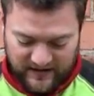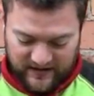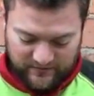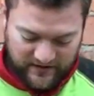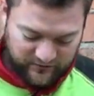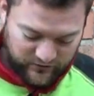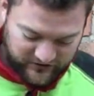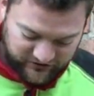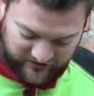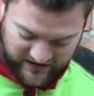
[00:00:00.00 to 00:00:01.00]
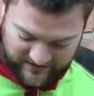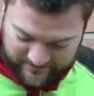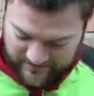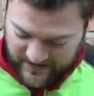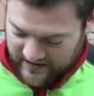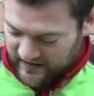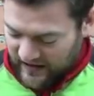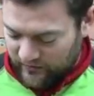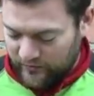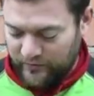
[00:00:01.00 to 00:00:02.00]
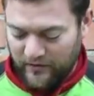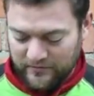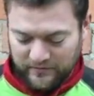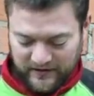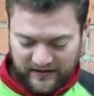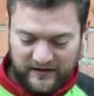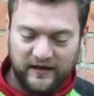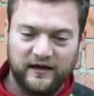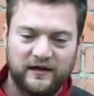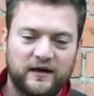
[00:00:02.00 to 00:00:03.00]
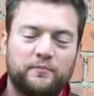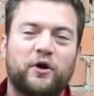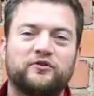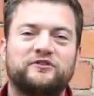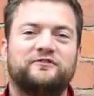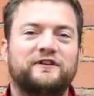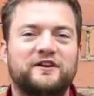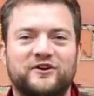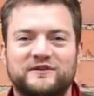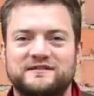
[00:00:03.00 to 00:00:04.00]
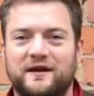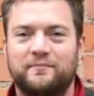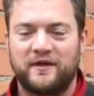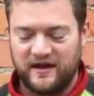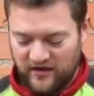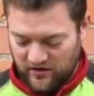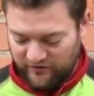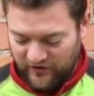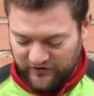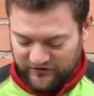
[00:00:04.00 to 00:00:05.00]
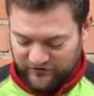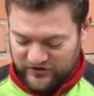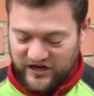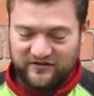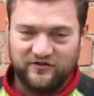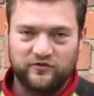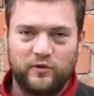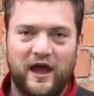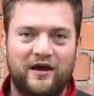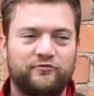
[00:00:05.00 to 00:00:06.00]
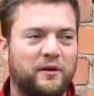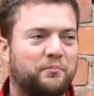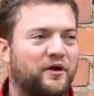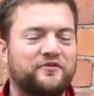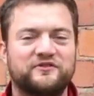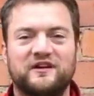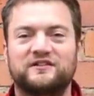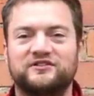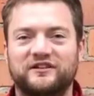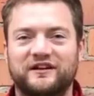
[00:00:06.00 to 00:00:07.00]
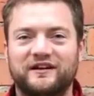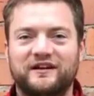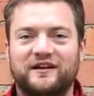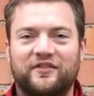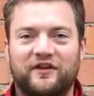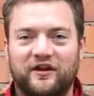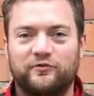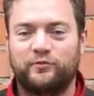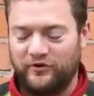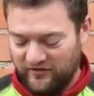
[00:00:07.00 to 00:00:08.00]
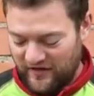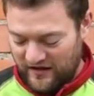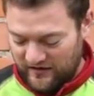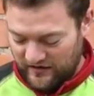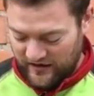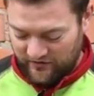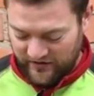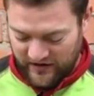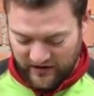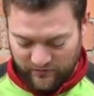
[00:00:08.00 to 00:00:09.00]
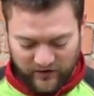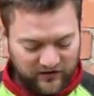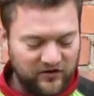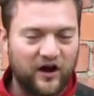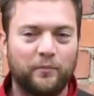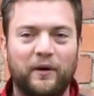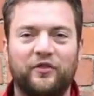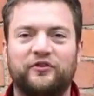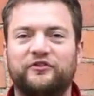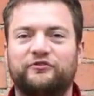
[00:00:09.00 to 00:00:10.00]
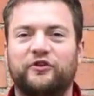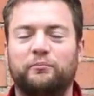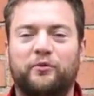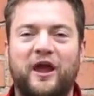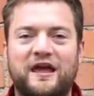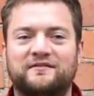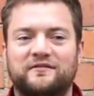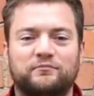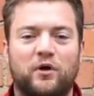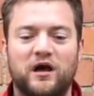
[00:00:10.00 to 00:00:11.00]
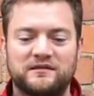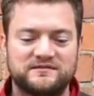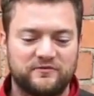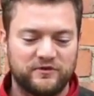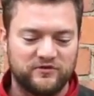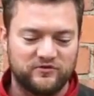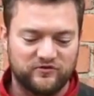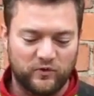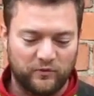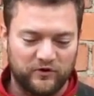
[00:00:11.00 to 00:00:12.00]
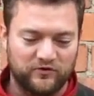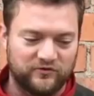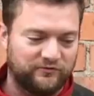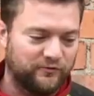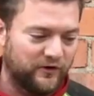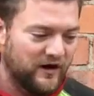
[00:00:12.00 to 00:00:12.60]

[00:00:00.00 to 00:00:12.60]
Has worked just great. I will probably post a video at some day of all the different chainsaws we have. My brother is actually the expert in that area, and we can talk about the different brands and models that we use and what we use them for.